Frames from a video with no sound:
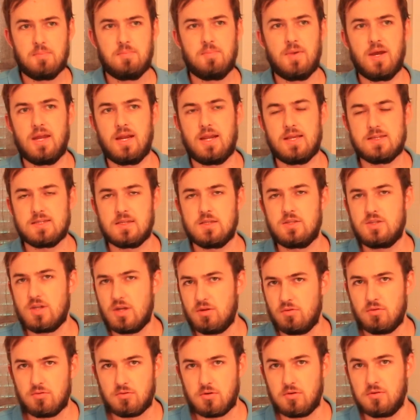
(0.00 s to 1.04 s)
But as a
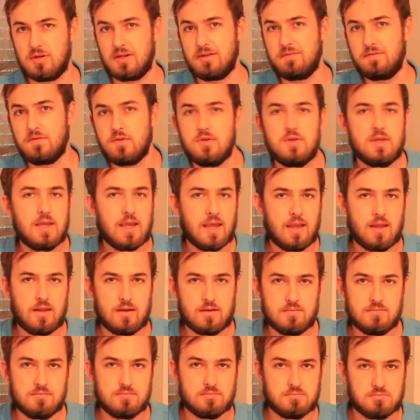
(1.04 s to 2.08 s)
general rule, if you
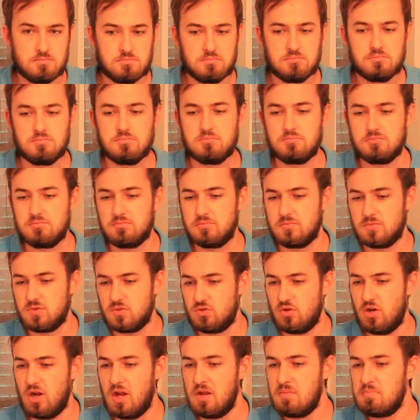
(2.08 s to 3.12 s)
can,
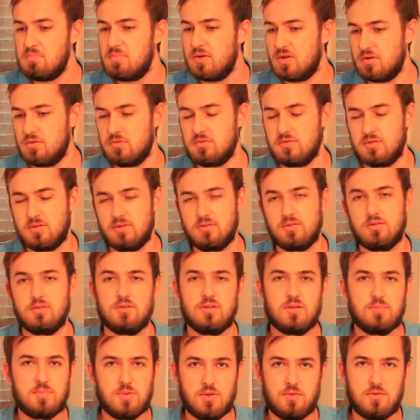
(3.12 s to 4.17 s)
try and build
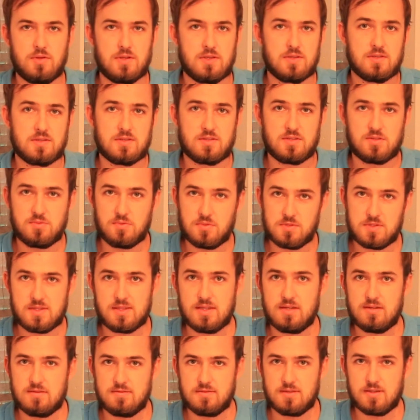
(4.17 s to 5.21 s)
the buildings towards
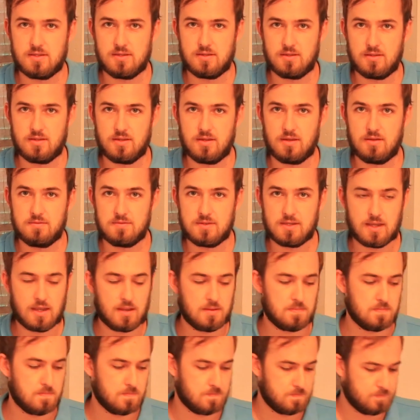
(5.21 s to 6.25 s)
the end of the
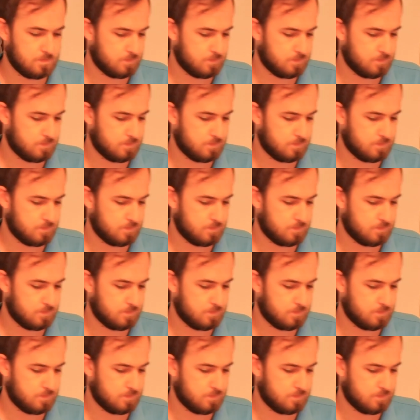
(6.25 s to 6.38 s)
game.